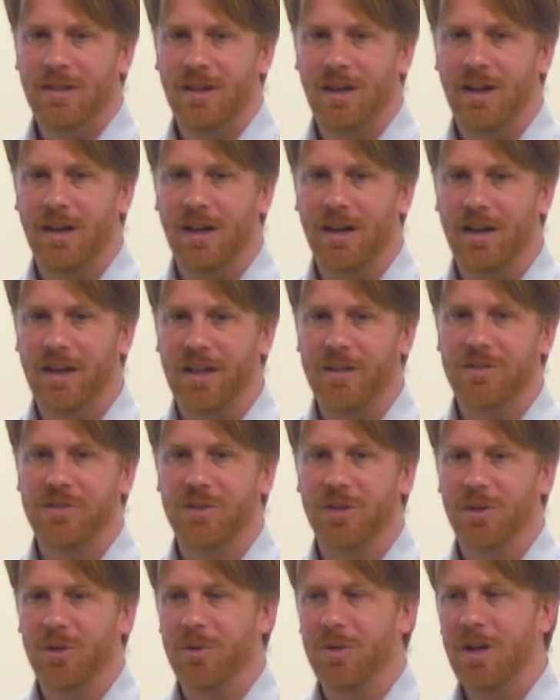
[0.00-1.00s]
Uh, and
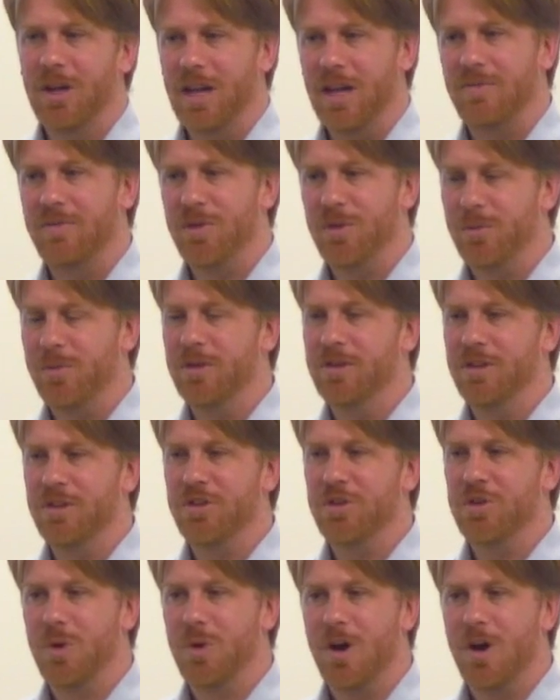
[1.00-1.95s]
so, if you really